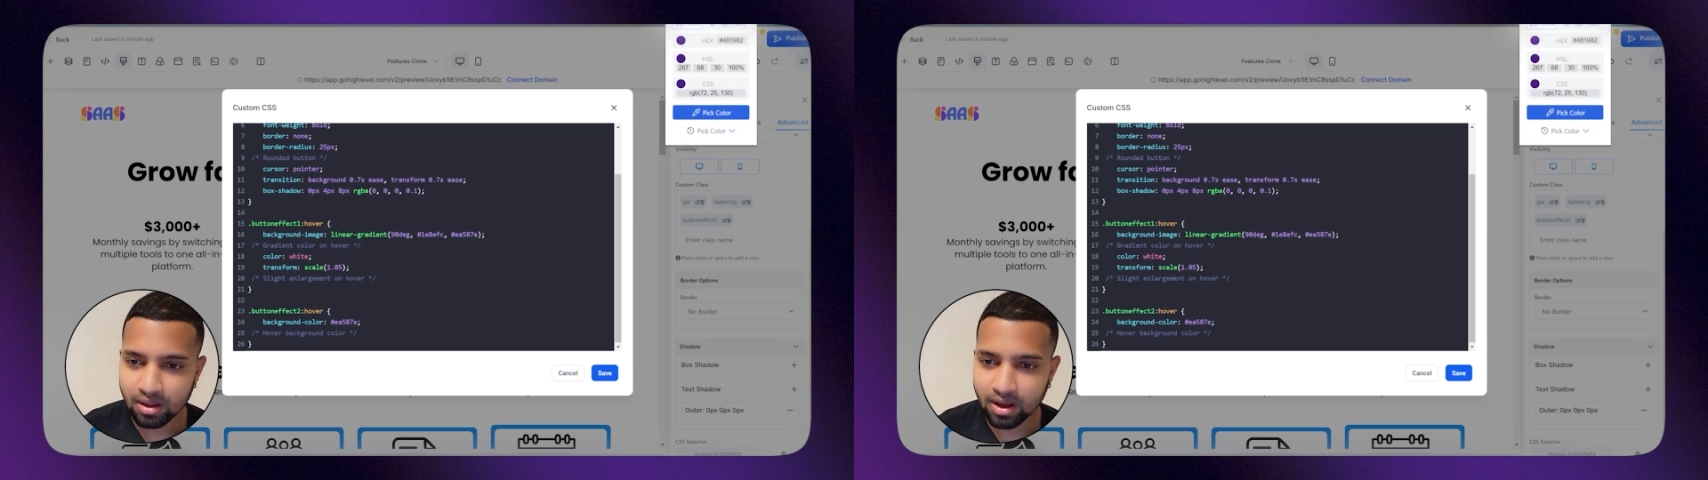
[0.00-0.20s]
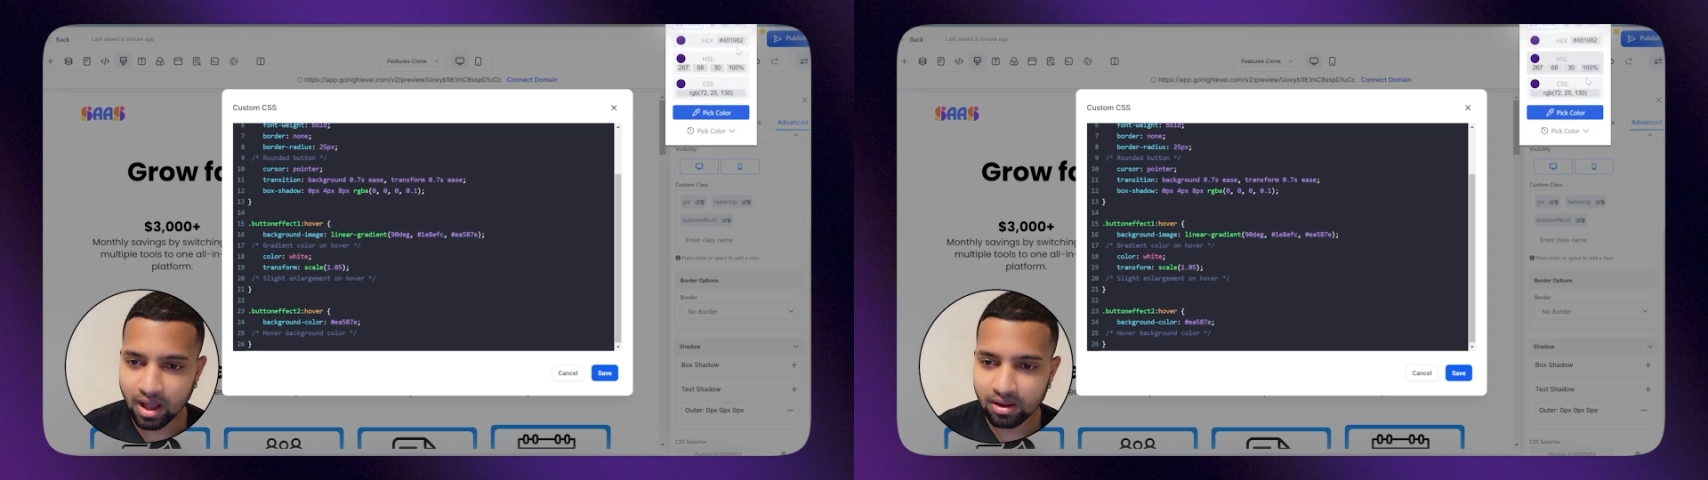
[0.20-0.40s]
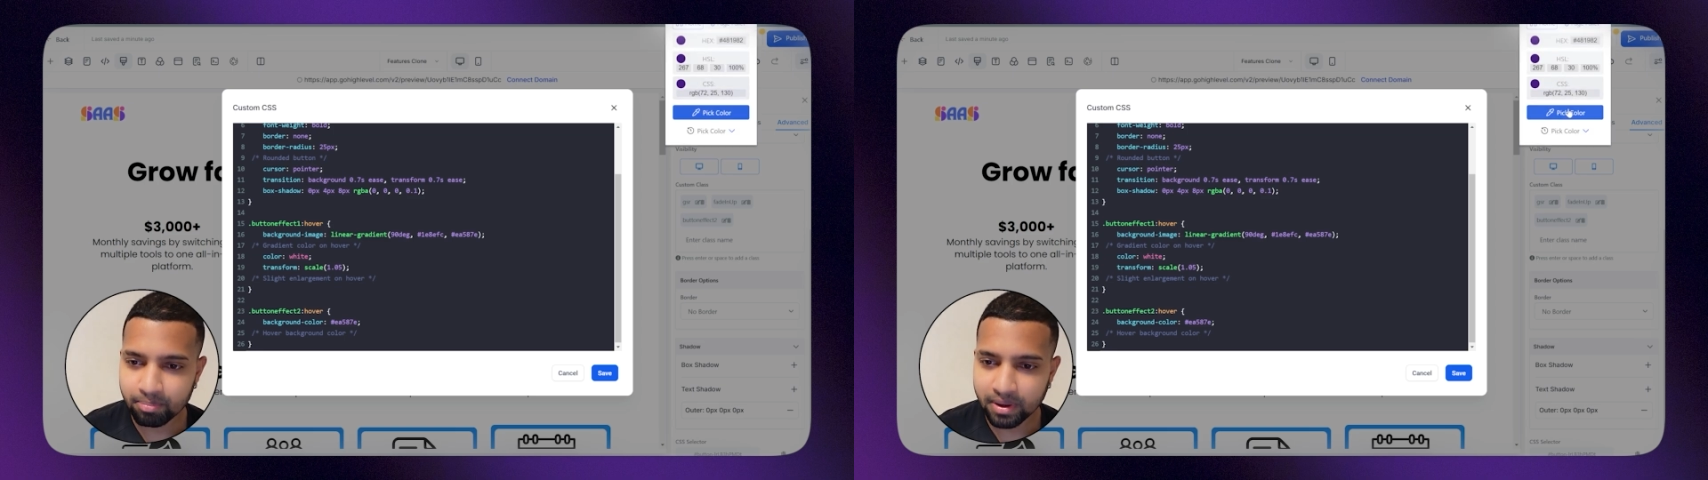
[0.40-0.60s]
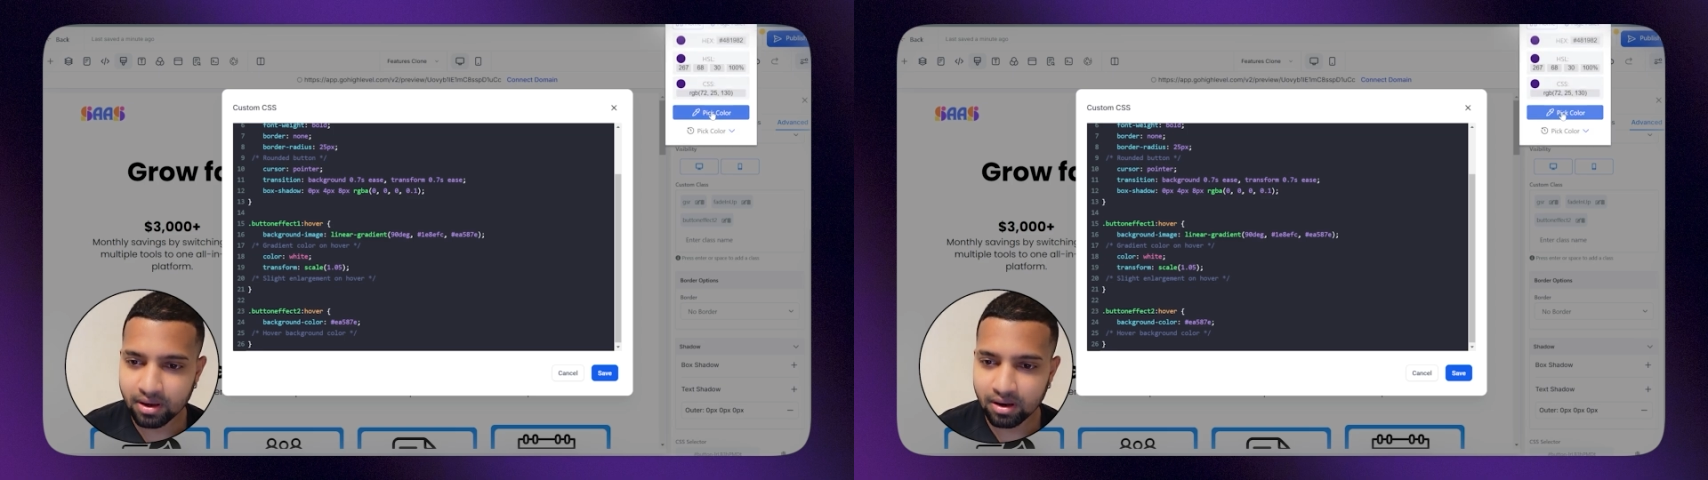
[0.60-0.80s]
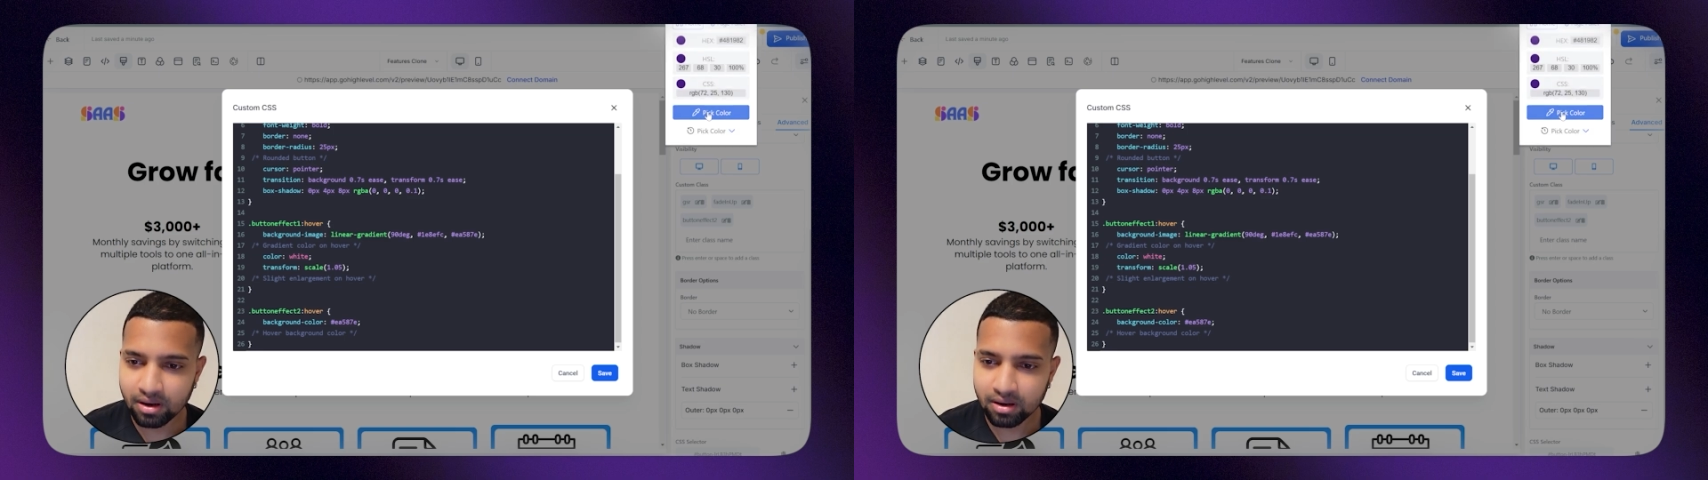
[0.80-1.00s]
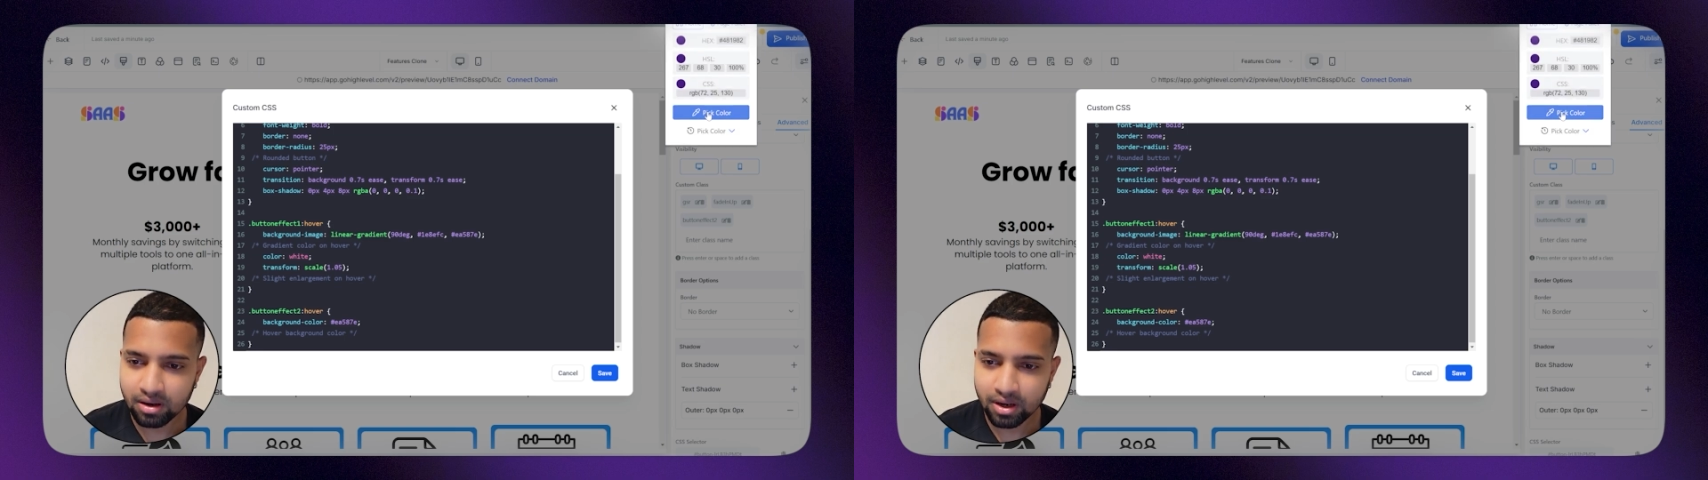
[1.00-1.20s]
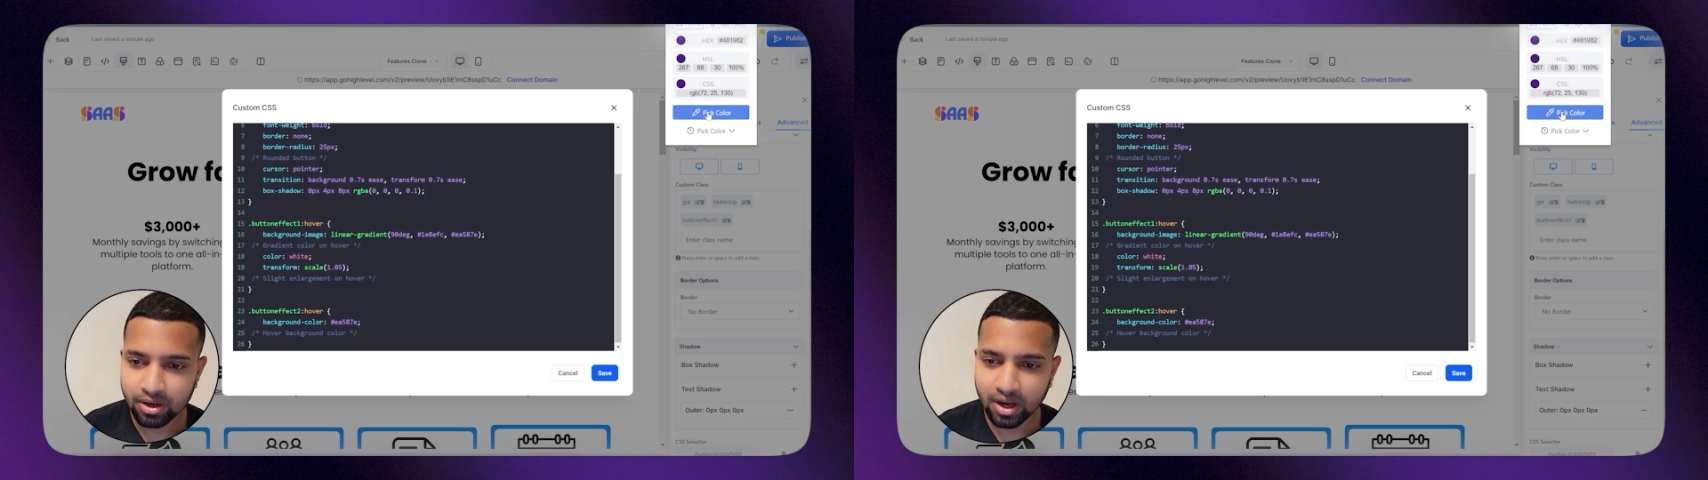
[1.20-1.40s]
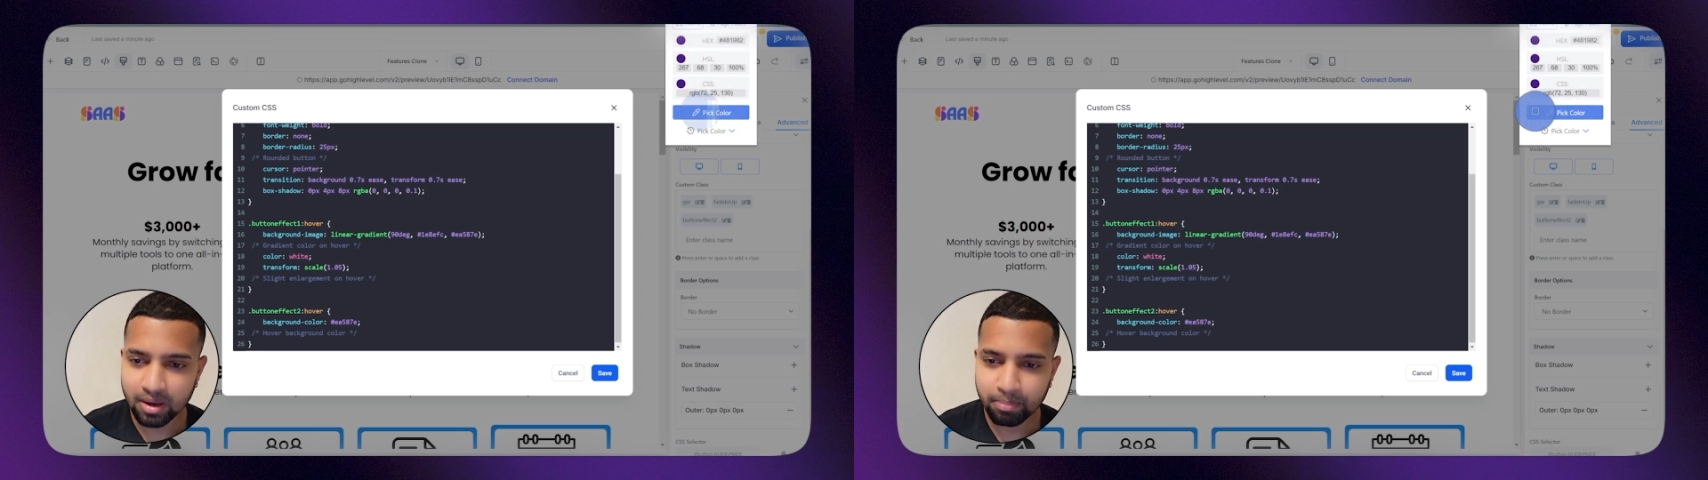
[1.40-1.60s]
color picker.
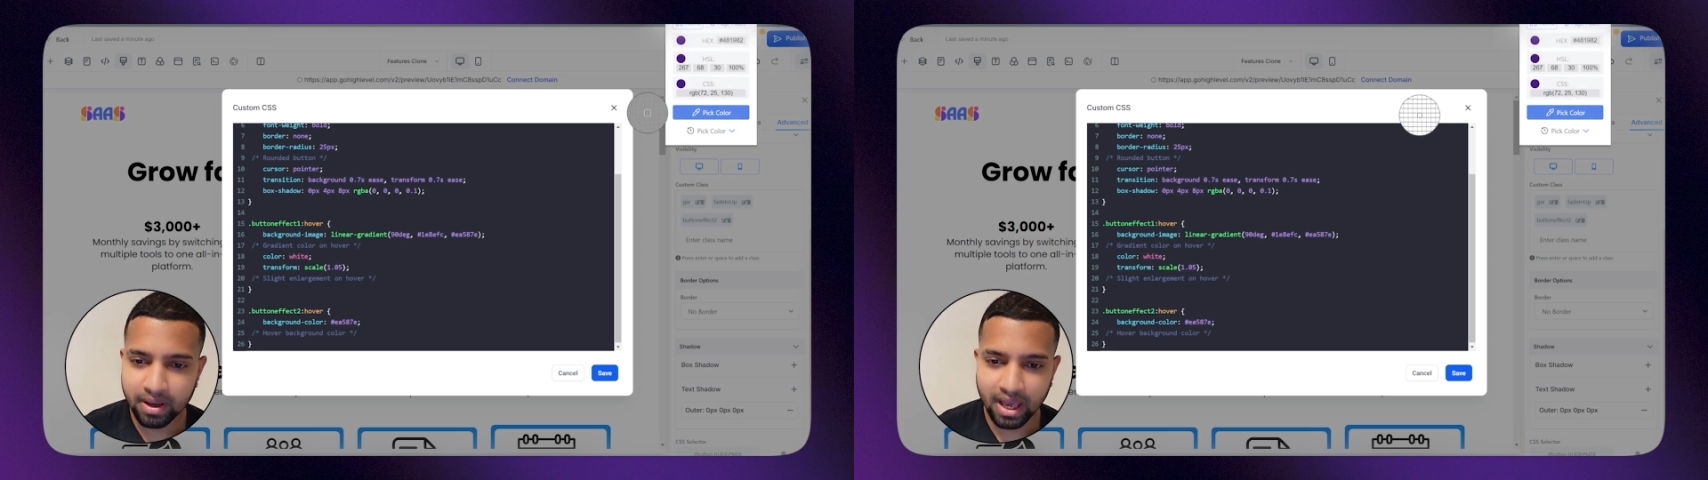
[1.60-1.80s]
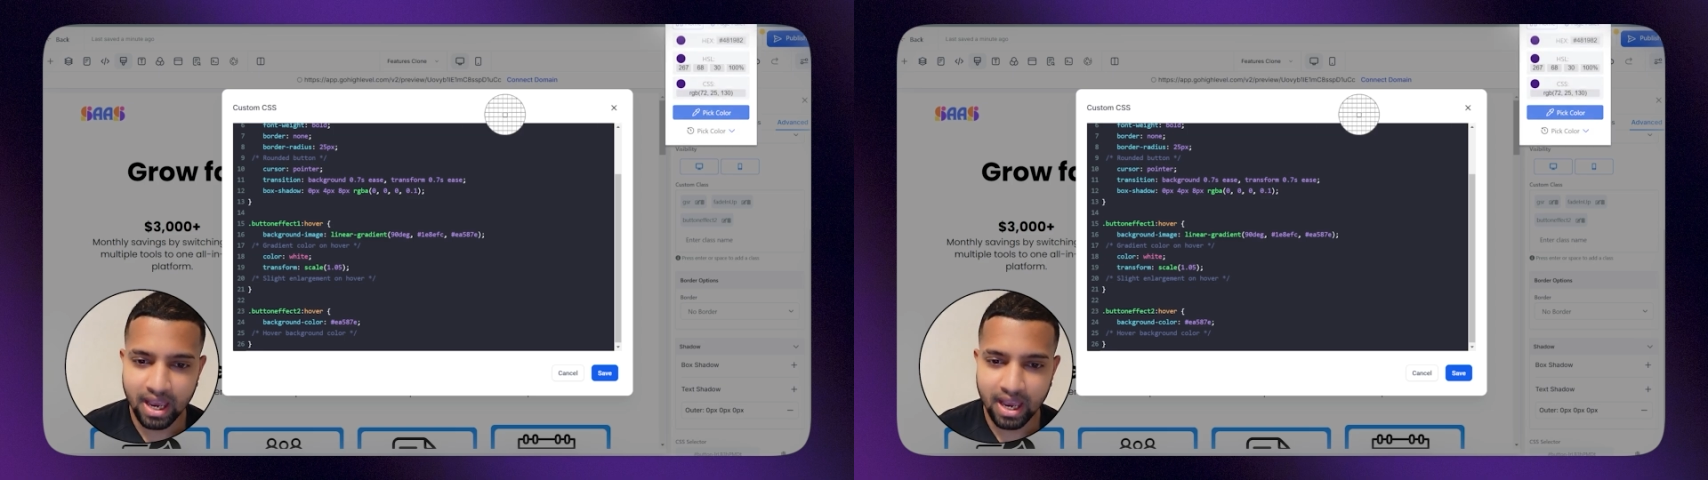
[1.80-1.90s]
You can pick